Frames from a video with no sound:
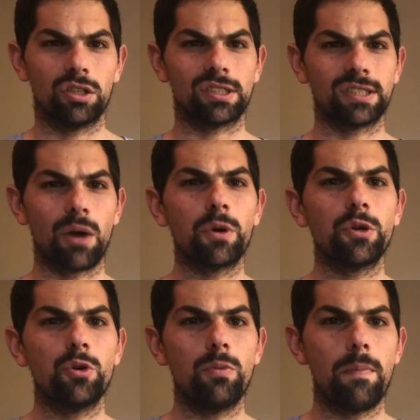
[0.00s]

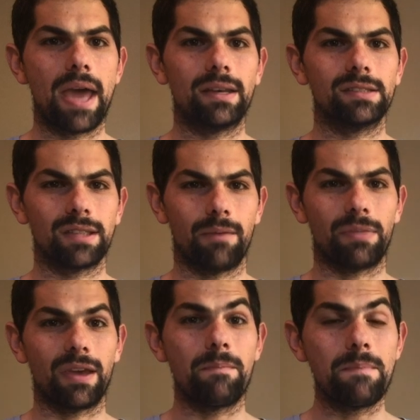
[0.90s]
someone who meant
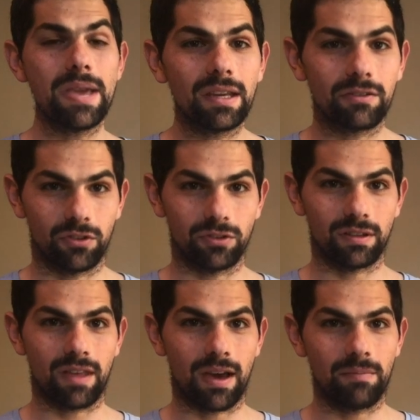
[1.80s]
something meaningful
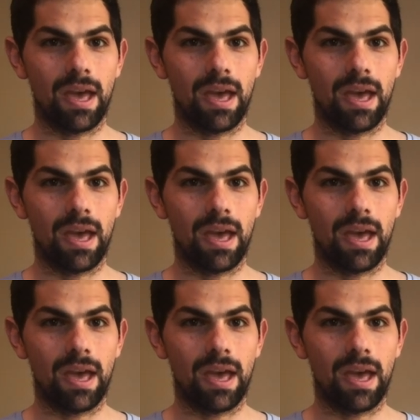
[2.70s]
to them.